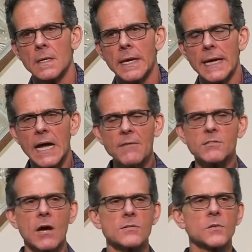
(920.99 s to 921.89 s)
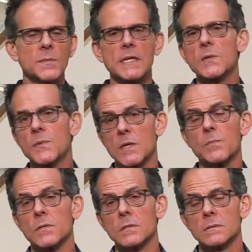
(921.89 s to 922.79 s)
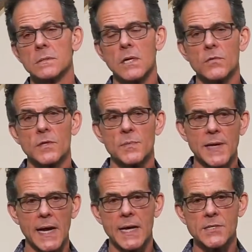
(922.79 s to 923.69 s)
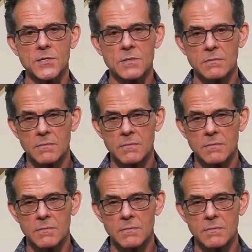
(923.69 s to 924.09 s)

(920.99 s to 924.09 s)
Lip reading: And I've talked to many people over the past